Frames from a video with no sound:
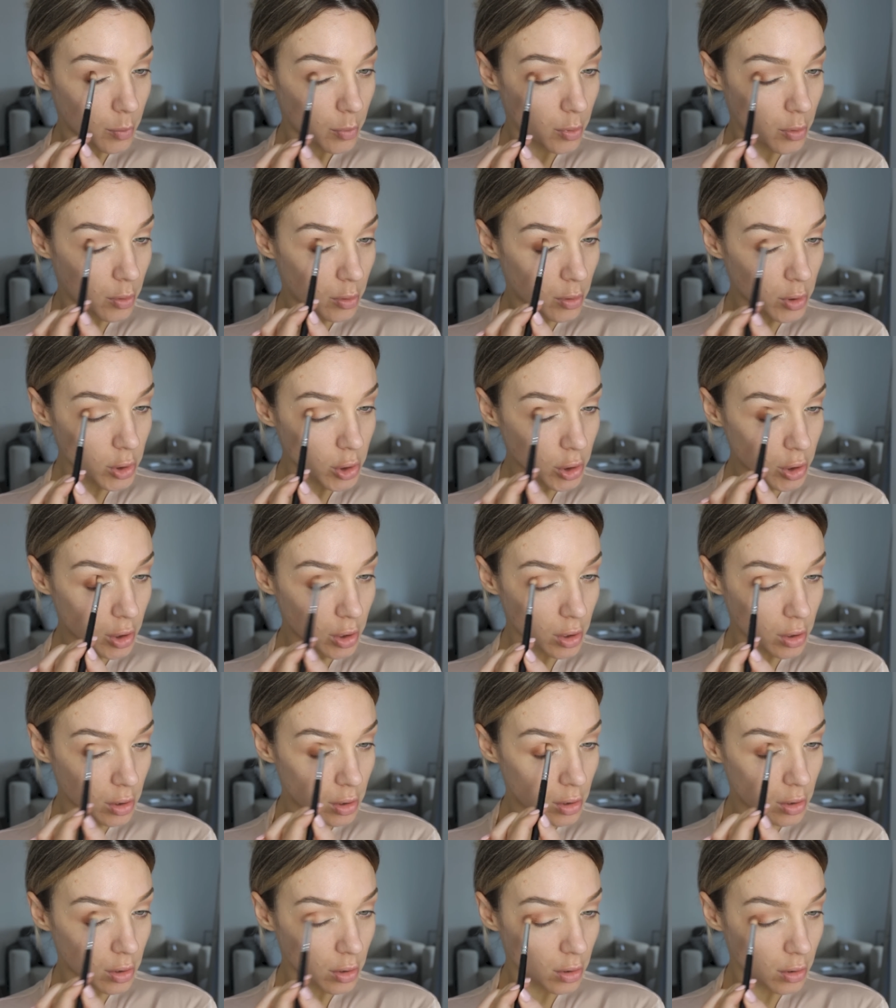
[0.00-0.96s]

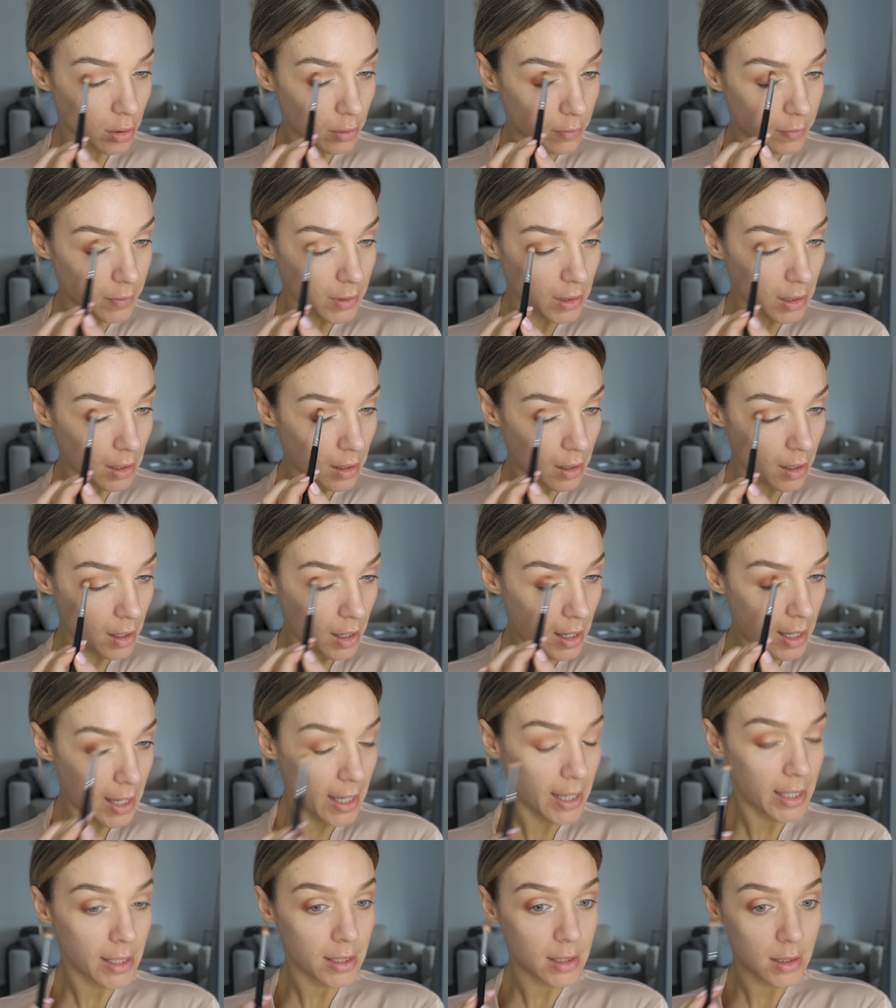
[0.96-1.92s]
portion of the
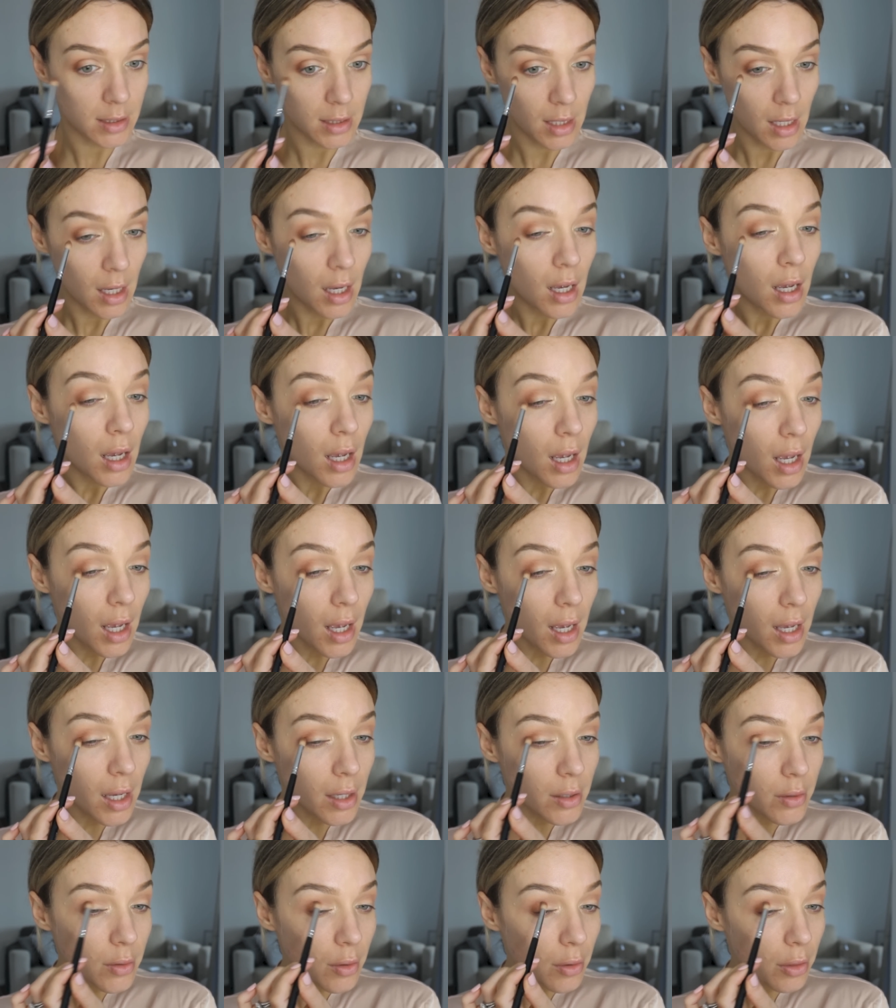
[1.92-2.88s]
eyes
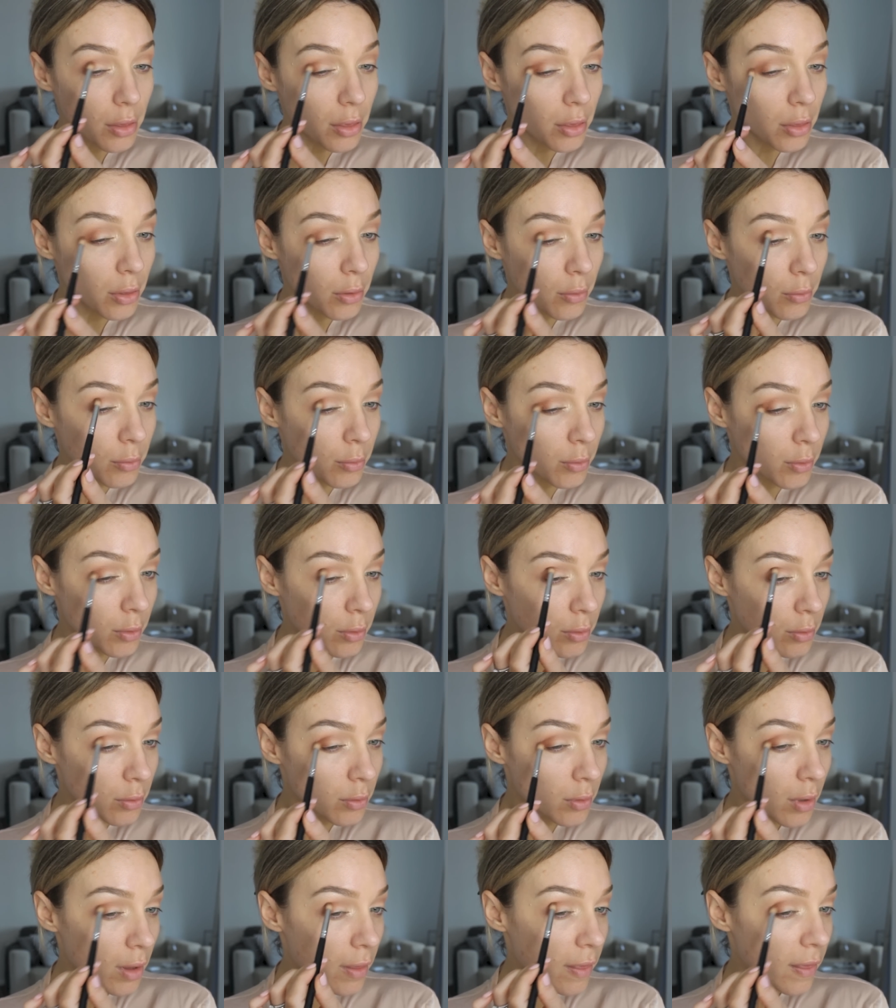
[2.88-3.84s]
and
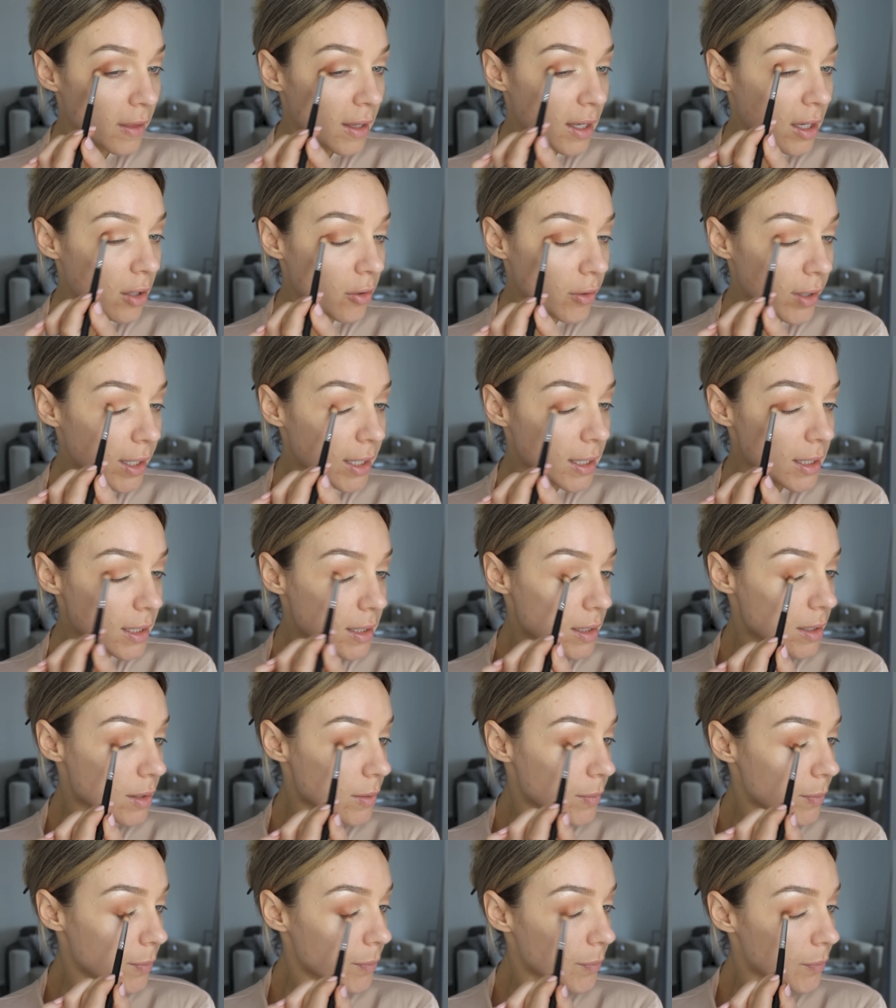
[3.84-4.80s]
through the
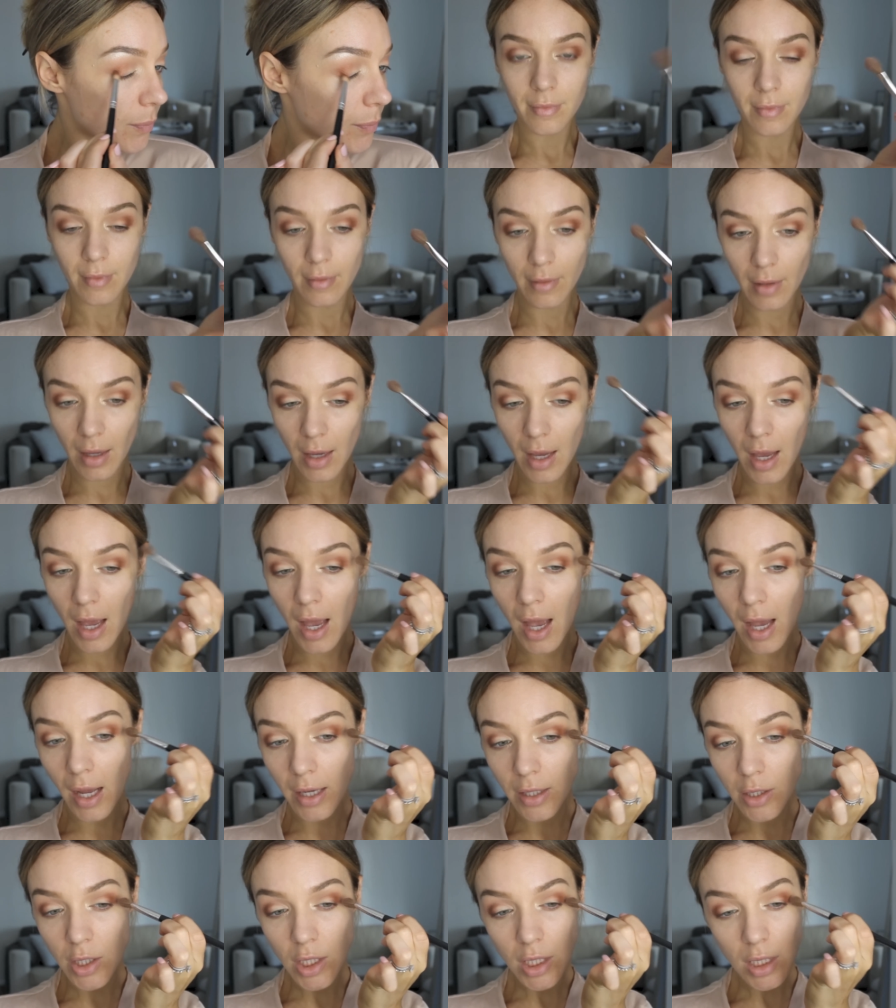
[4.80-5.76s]
crease,
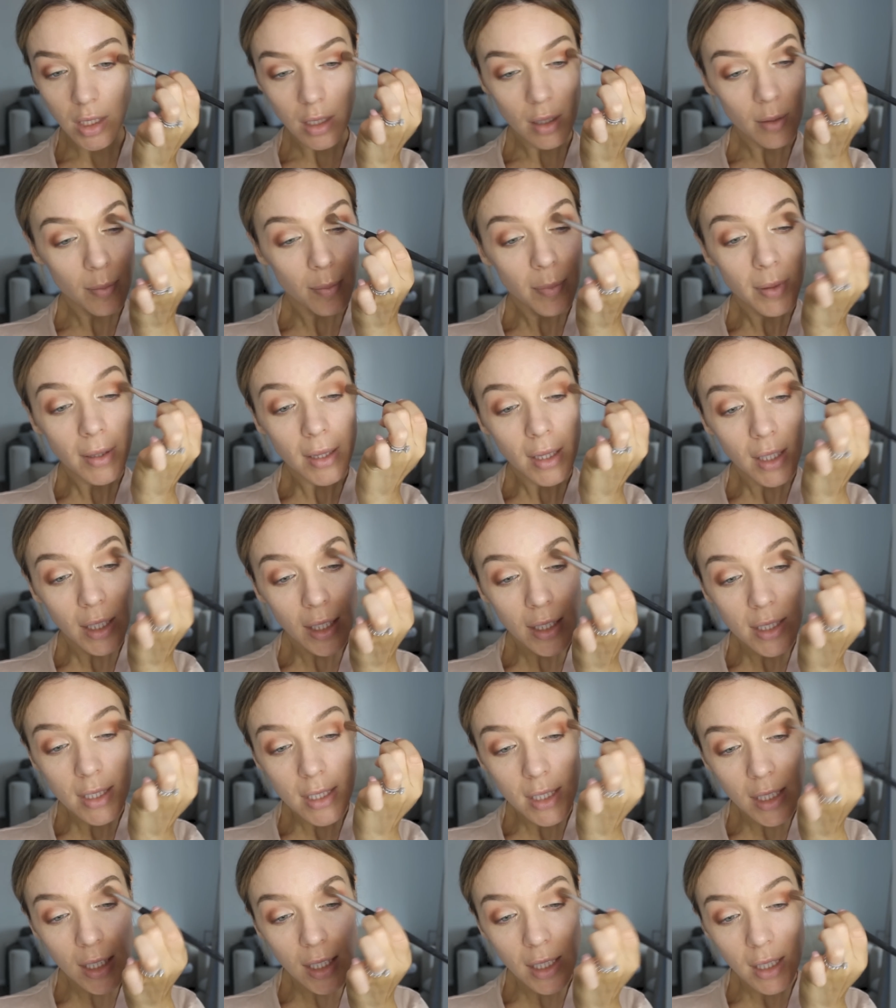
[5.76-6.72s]
and just
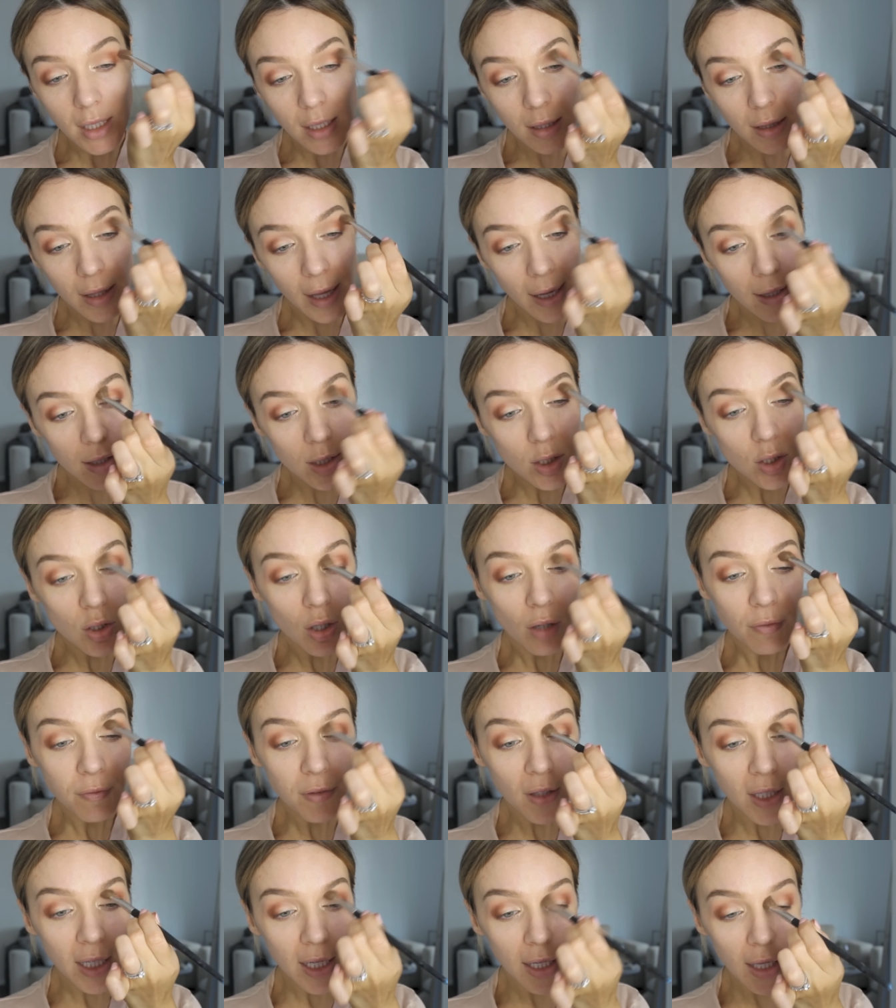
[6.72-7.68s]
blending that
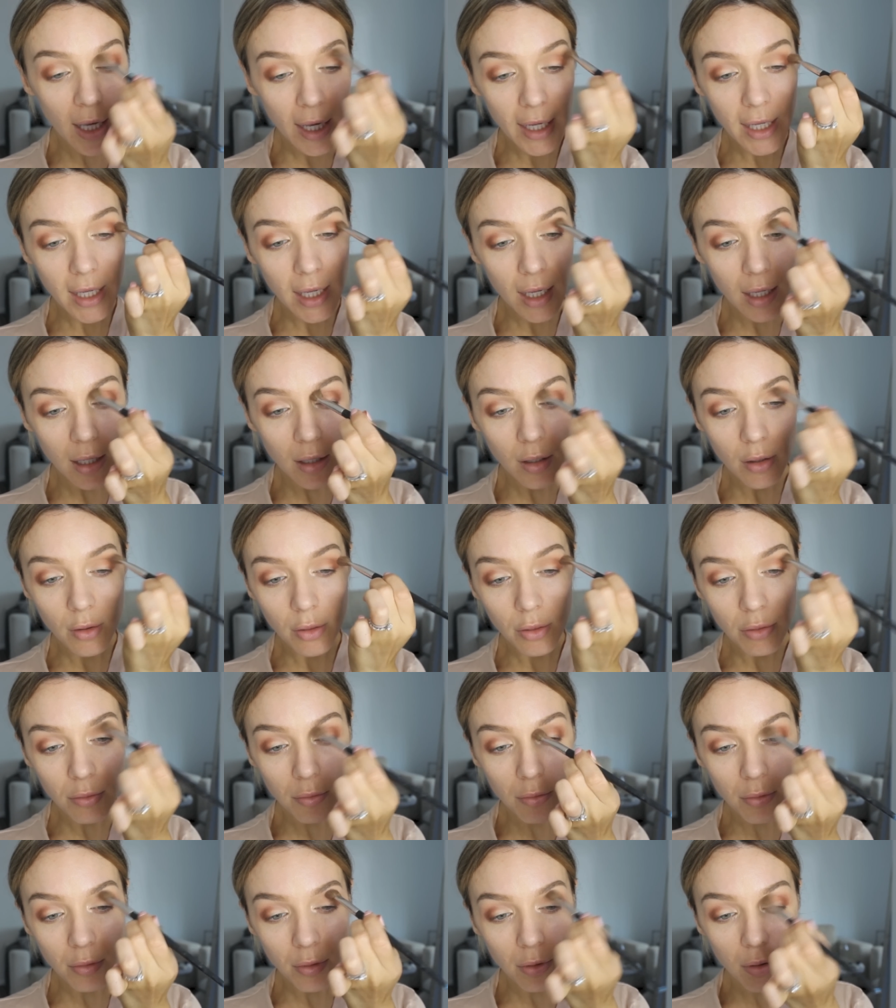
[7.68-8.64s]
softly again
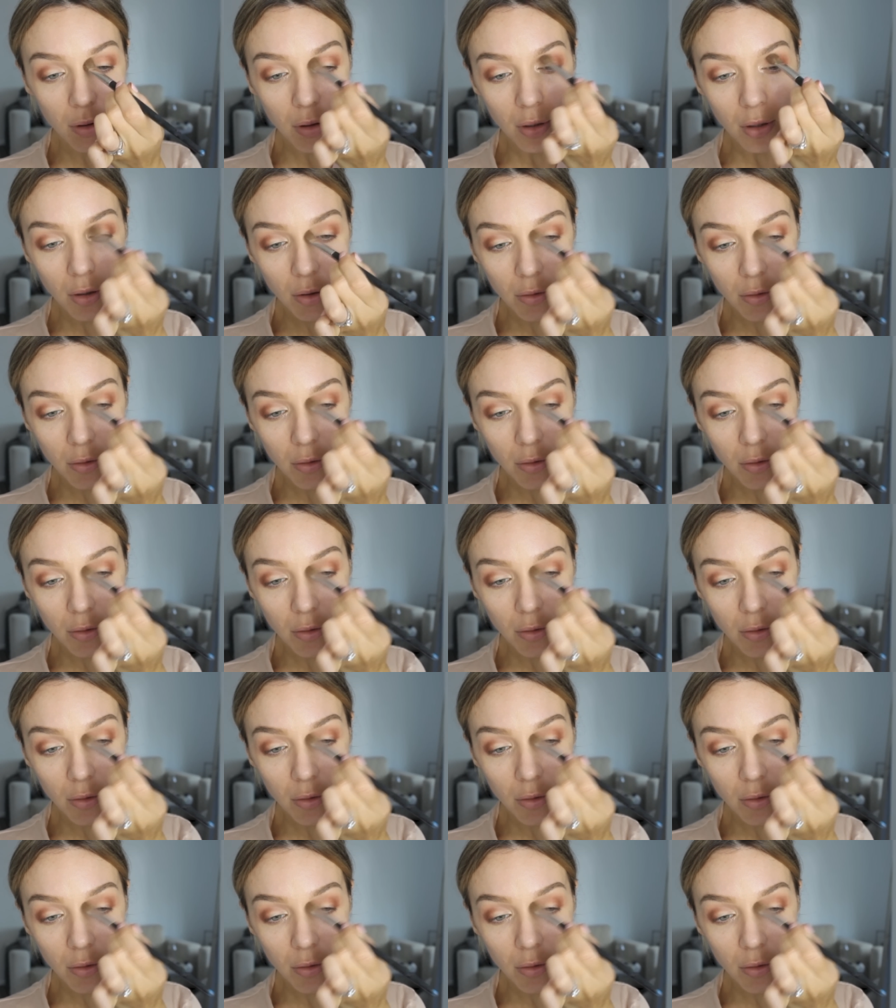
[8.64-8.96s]
through the